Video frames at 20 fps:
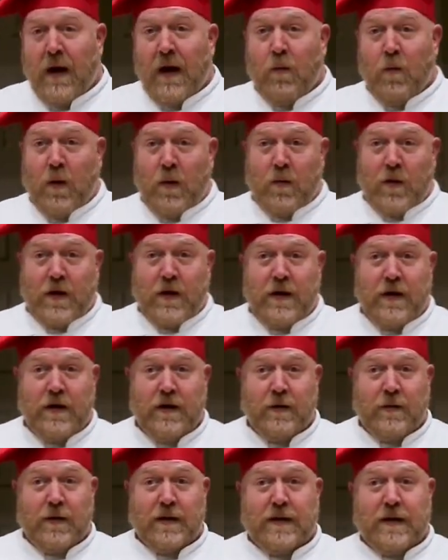And what we're gonna
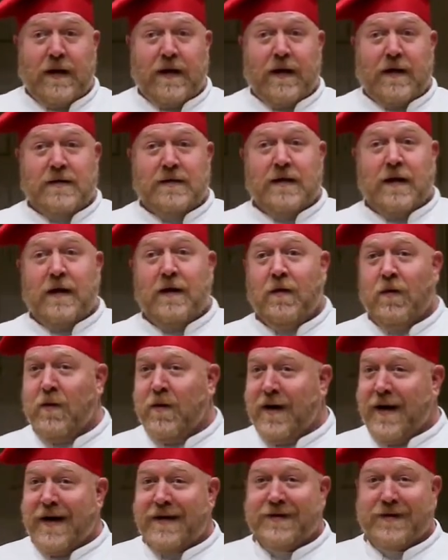do with this,
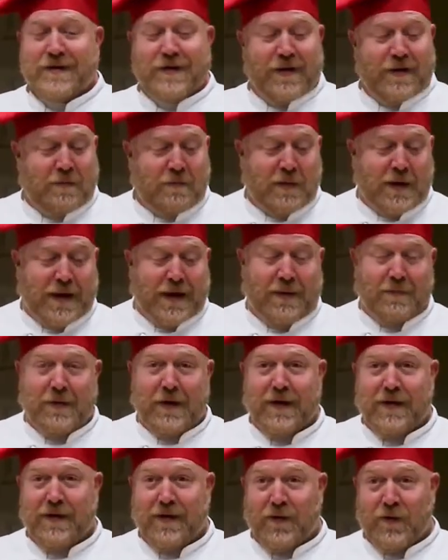we're not just gonna plop it
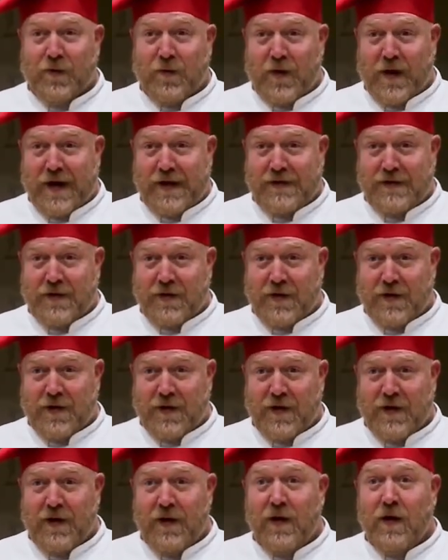into the old rice cooker.
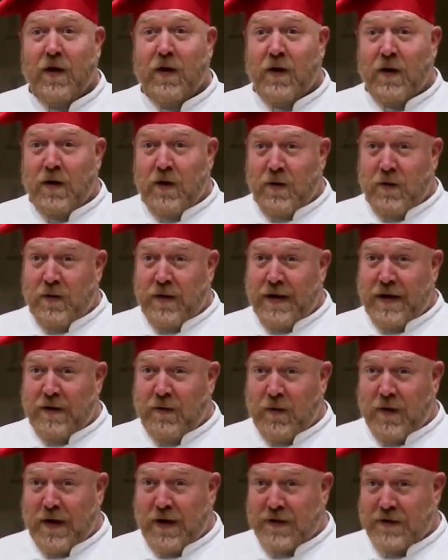We gotta
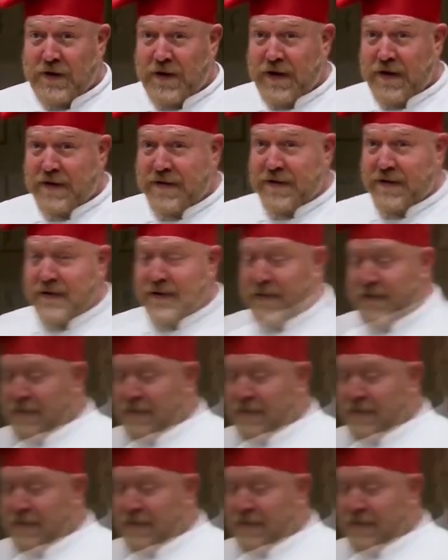wash this.